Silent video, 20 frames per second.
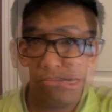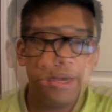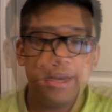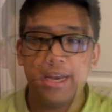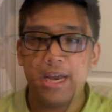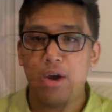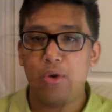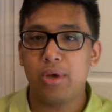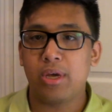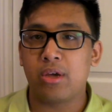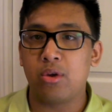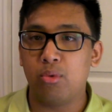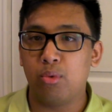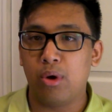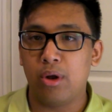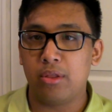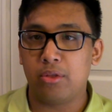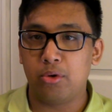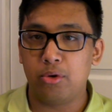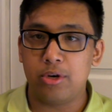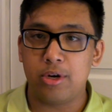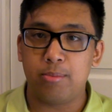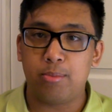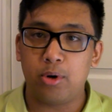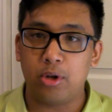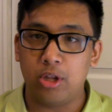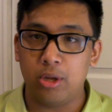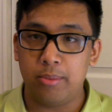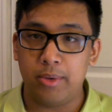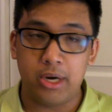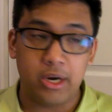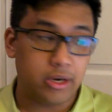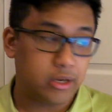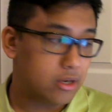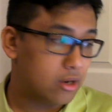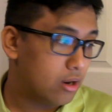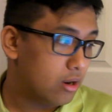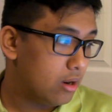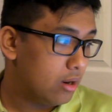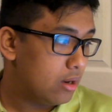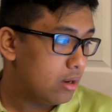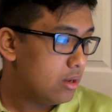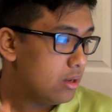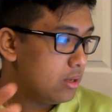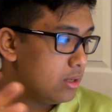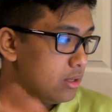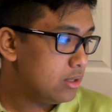And now we can run through the preliminary card.